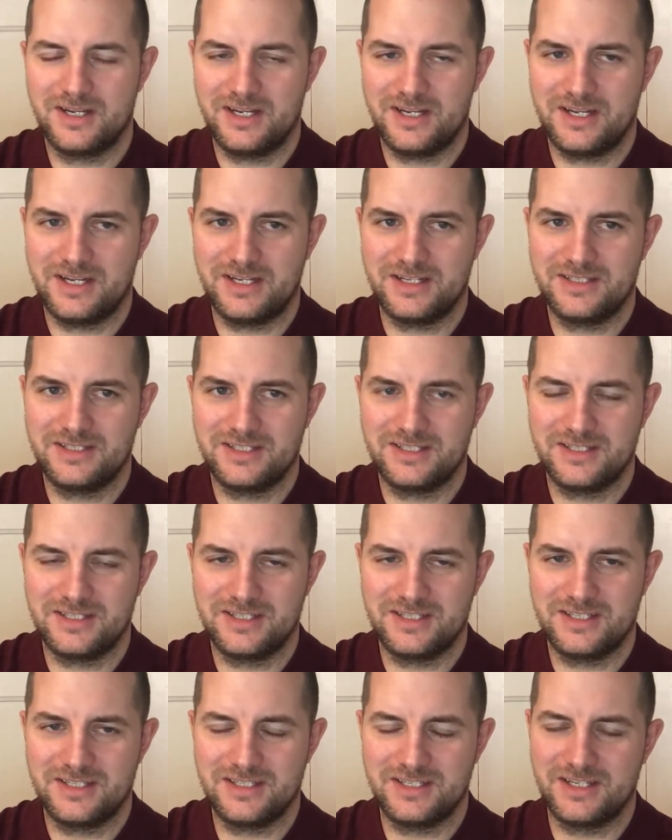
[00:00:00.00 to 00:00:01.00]
And
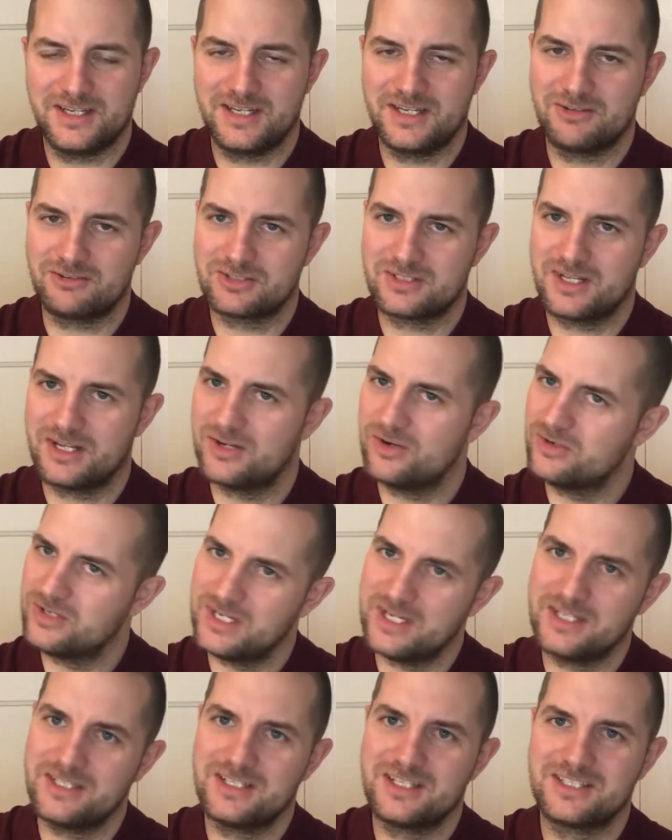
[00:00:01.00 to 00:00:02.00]
in the end, I was like,
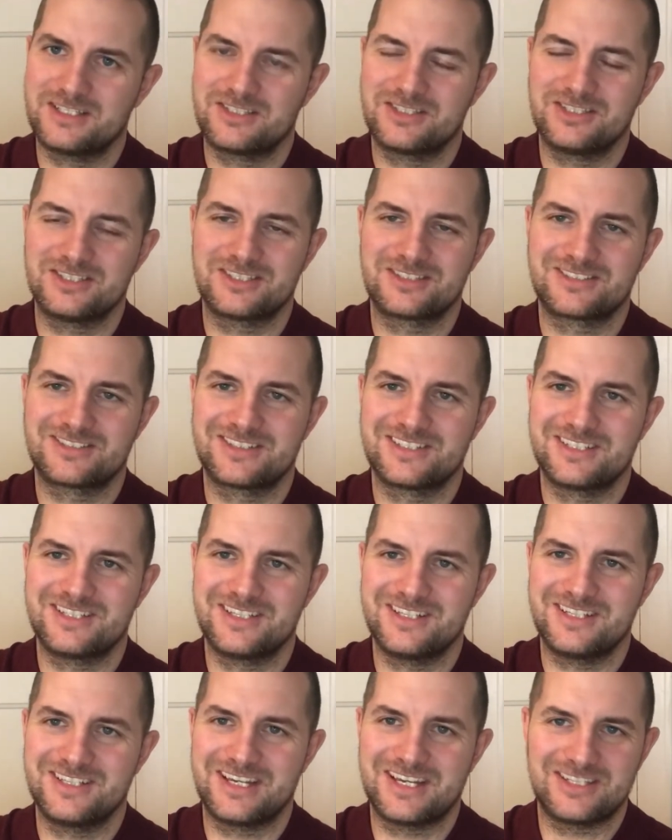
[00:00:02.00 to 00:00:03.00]
okay, let's just
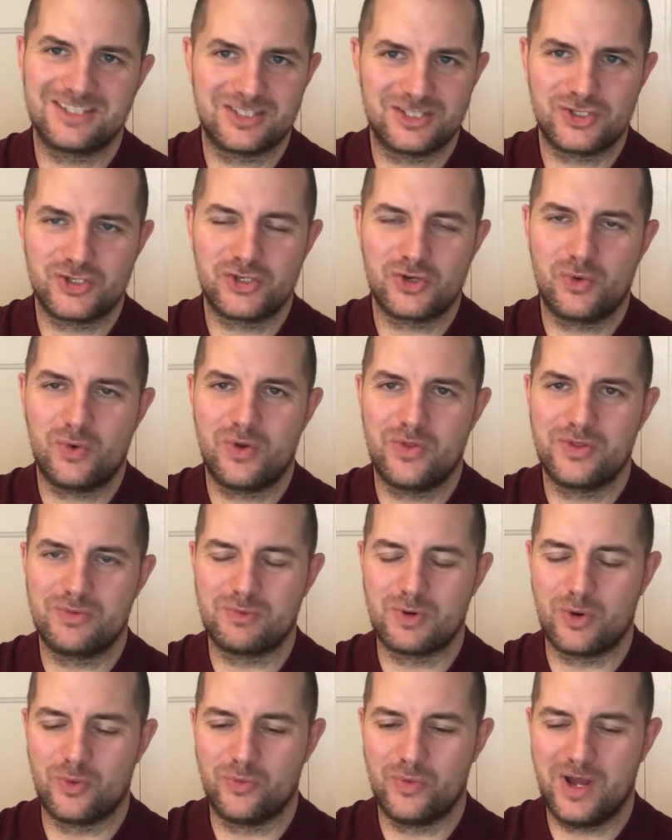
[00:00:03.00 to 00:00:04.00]
get this show on the
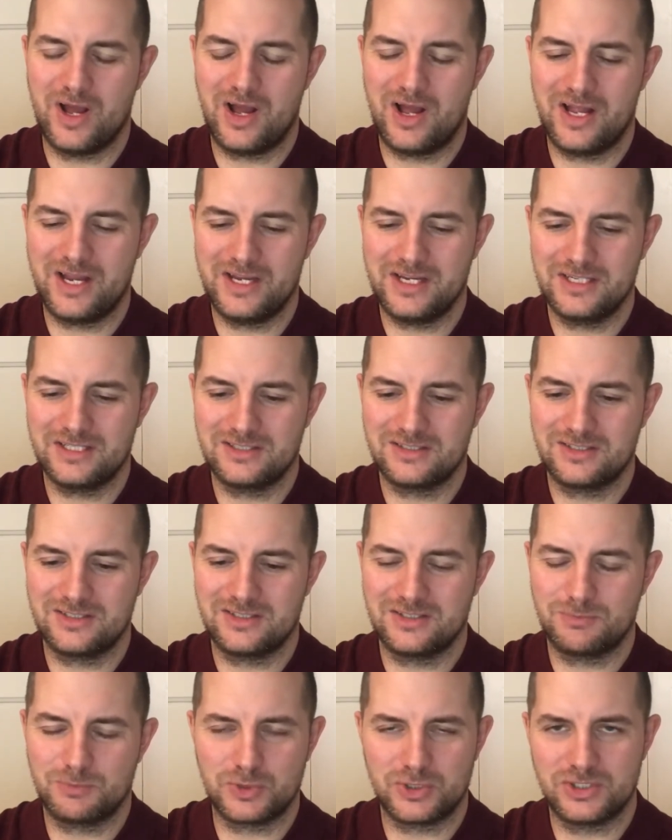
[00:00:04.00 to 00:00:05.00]
road.
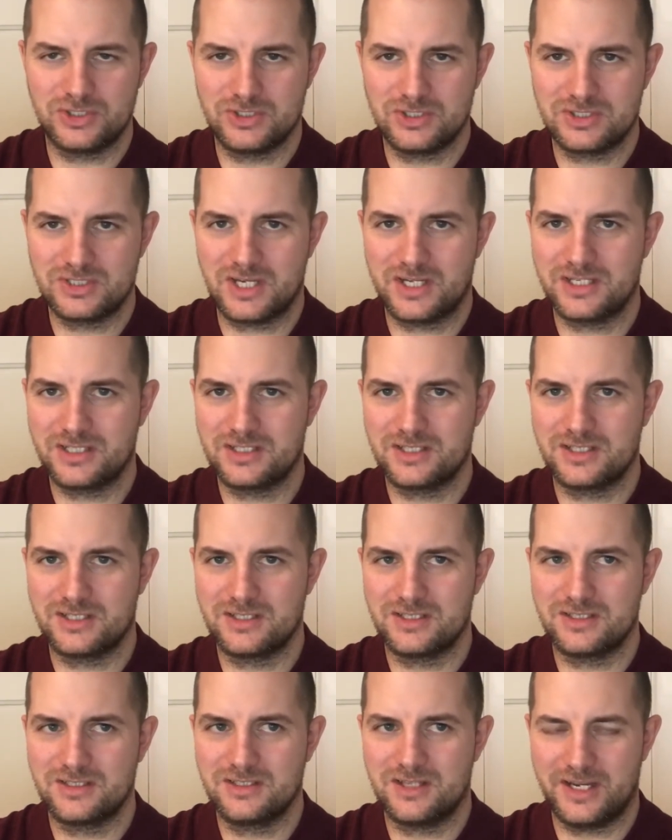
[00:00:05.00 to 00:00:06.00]
The procedure started
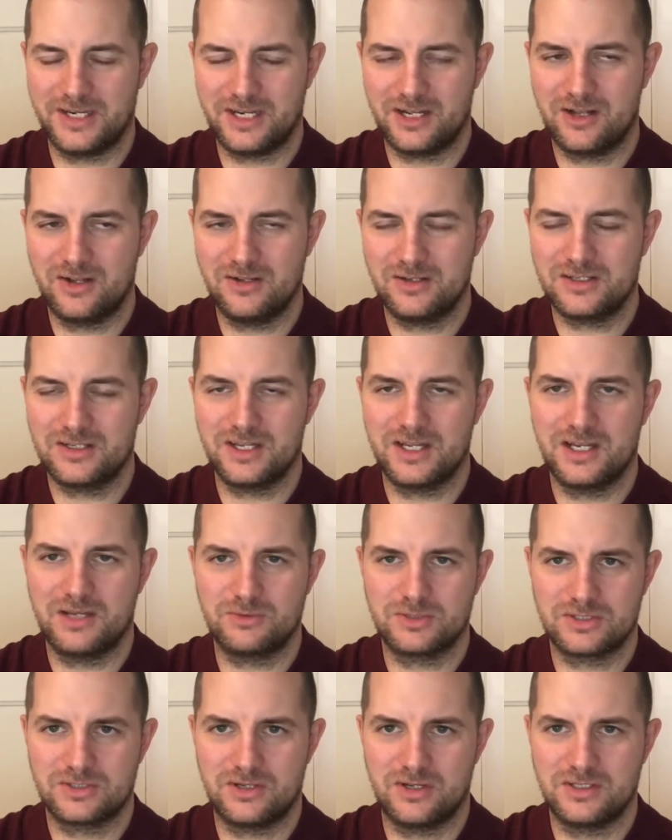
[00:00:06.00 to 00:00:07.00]
9 o'clock, and
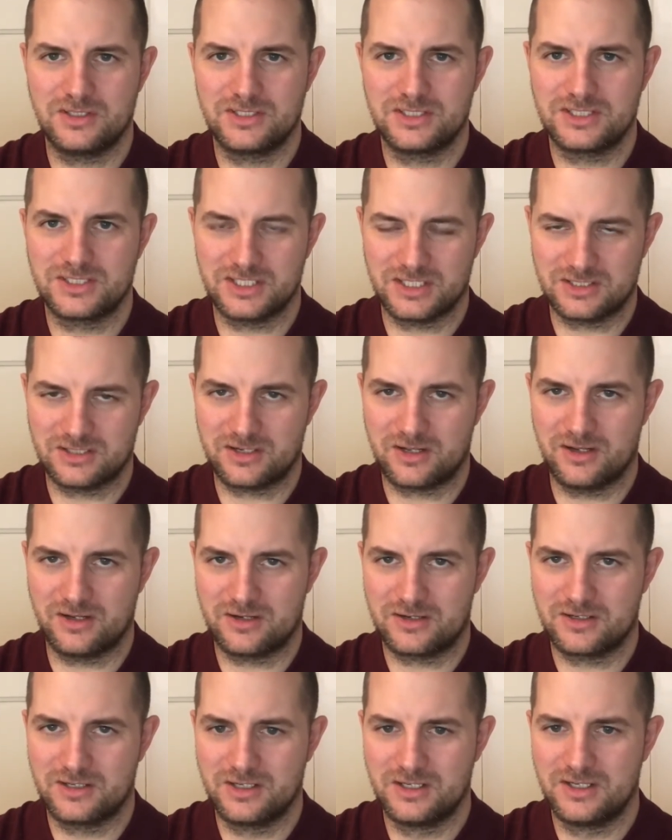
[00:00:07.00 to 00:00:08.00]
I was done 6
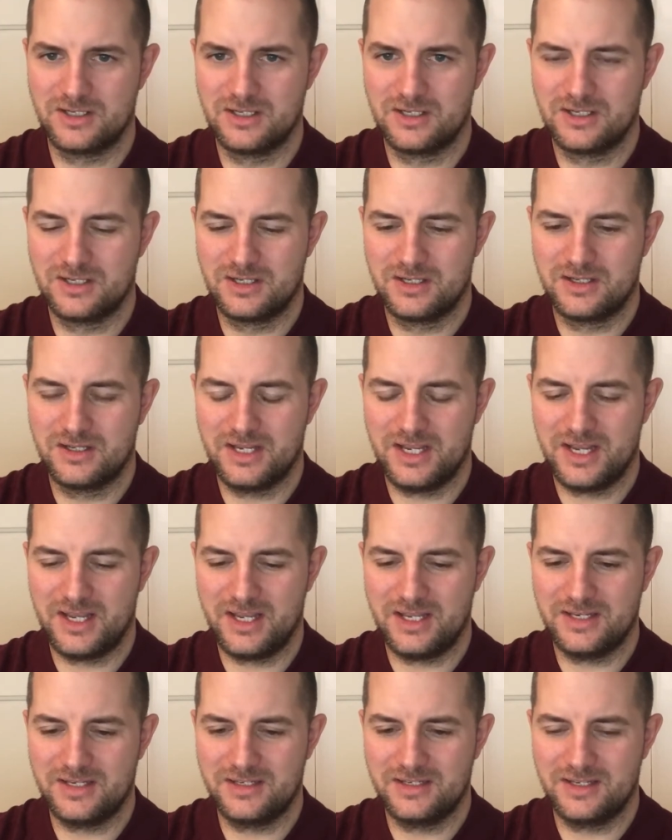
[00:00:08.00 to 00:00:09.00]
o'clock.
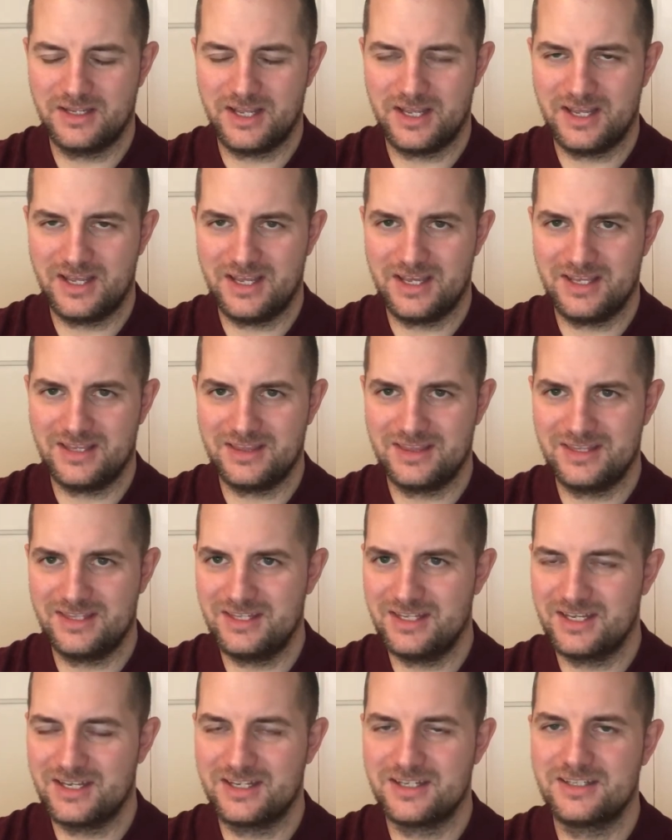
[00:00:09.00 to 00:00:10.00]
And at
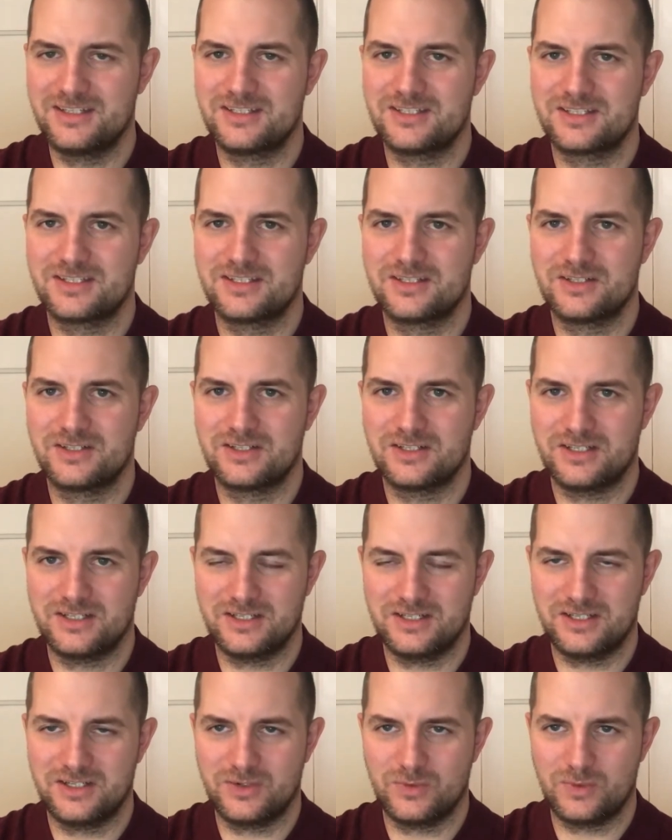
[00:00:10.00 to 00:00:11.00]
the end,
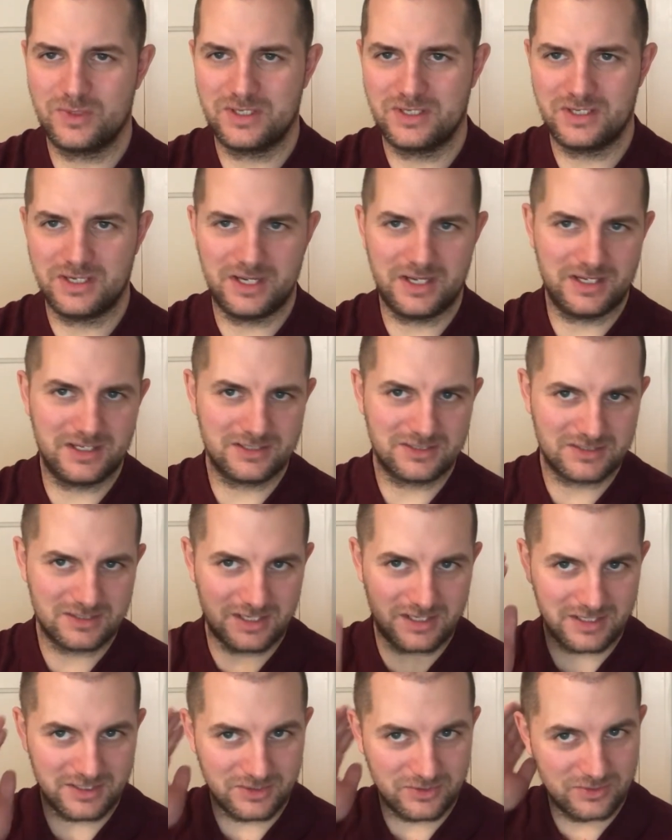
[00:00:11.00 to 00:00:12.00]
when they
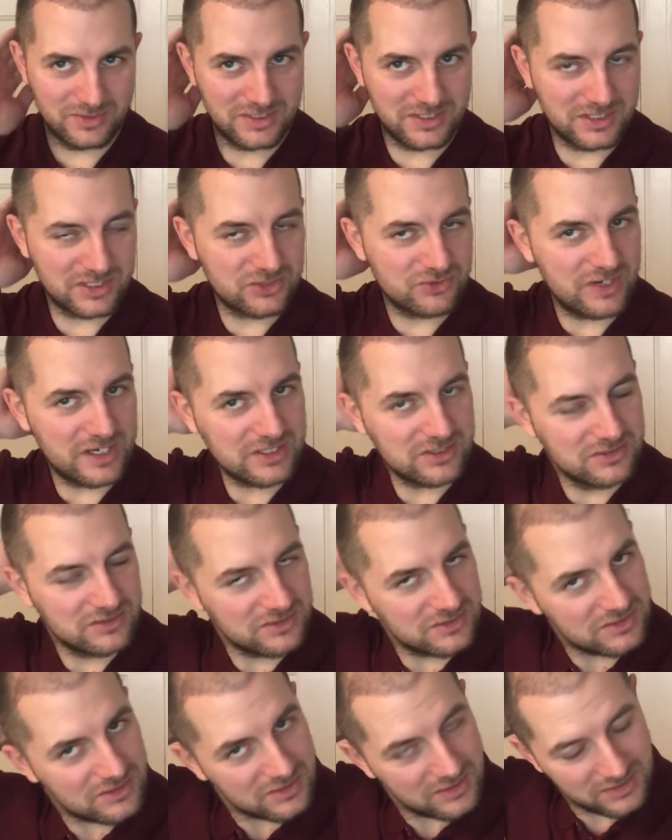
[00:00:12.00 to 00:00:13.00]
started doing the
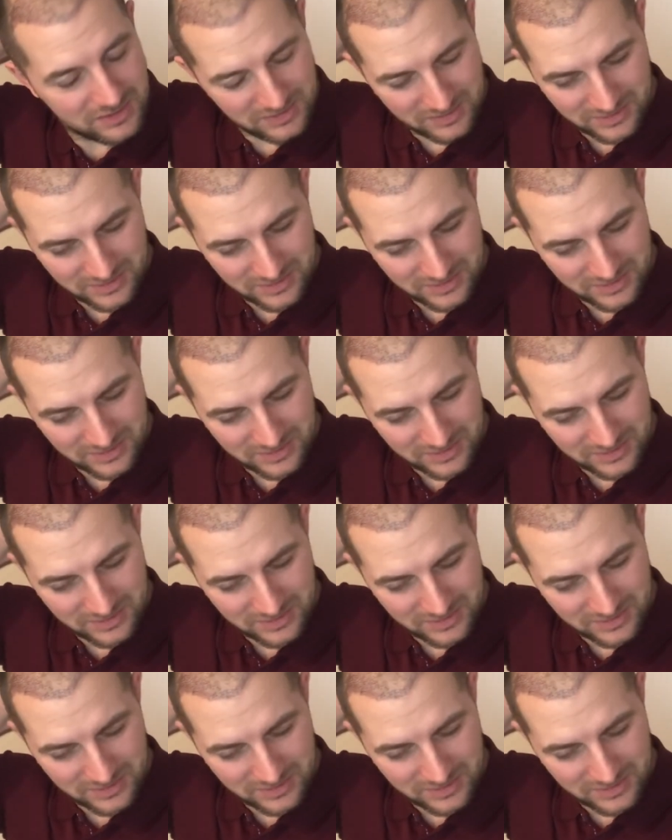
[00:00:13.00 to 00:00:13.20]
extractions